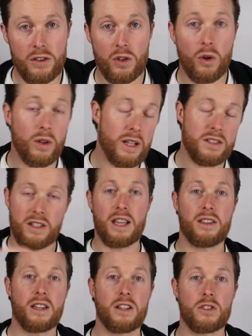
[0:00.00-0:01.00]
So let's
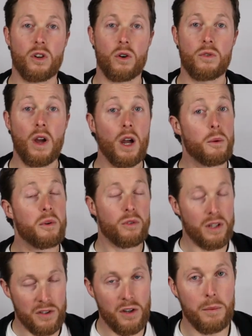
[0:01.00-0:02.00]
kick things off with
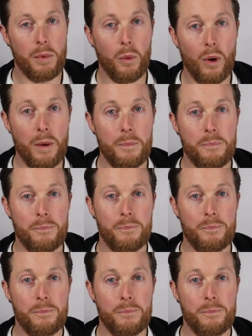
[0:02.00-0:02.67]
reason number one.